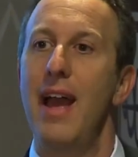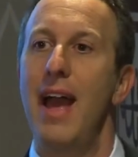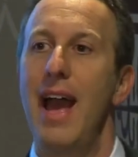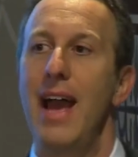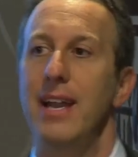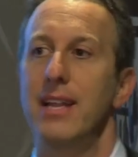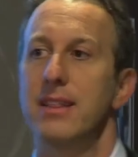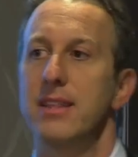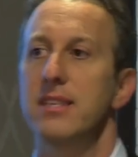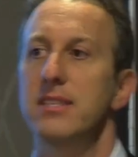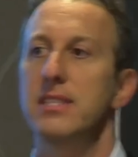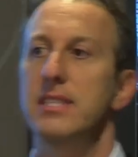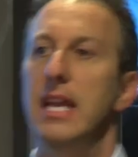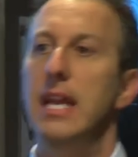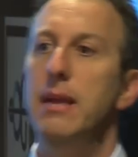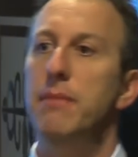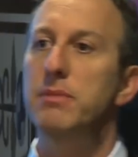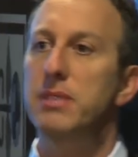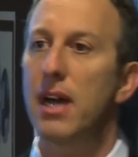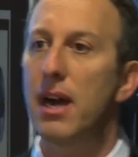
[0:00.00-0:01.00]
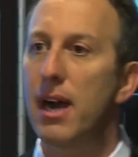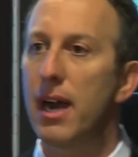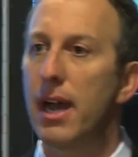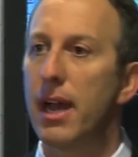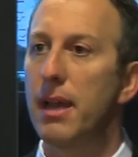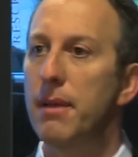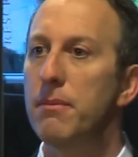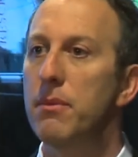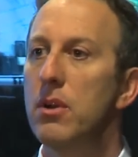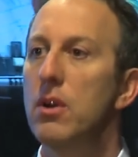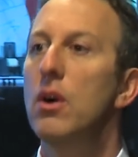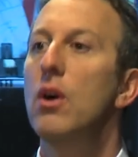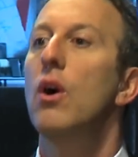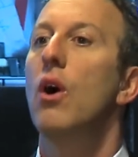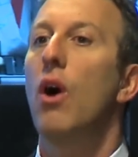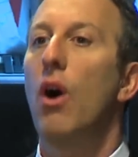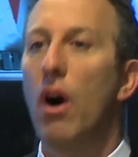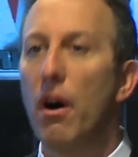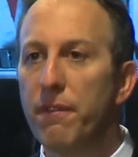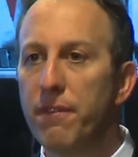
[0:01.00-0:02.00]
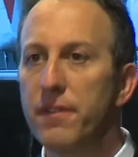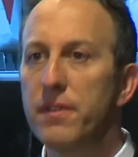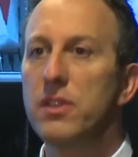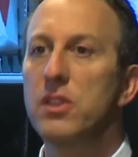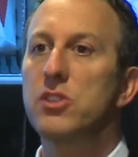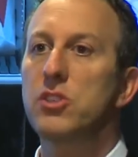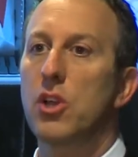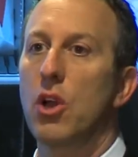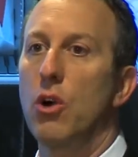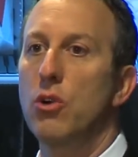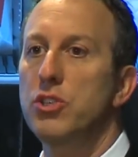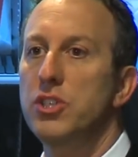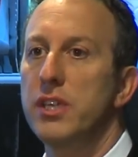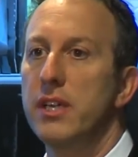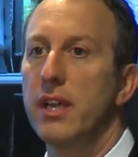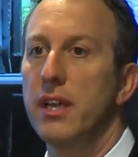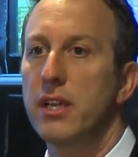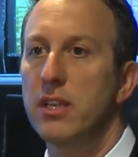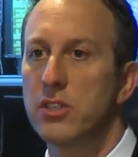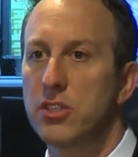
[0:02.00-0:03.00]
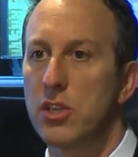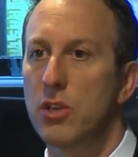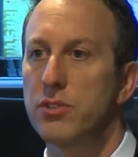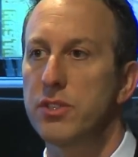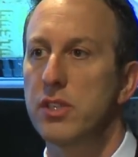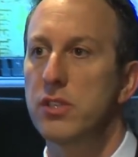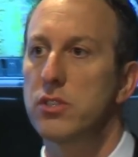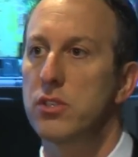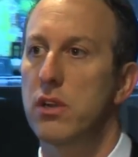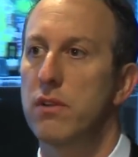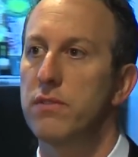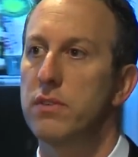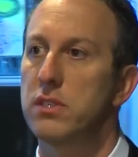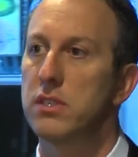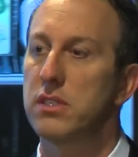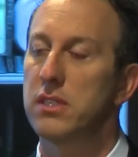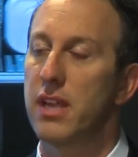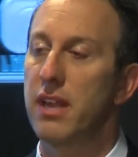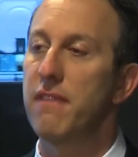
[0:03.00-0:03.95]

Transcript: and at the same time offer these coaching and consulting services.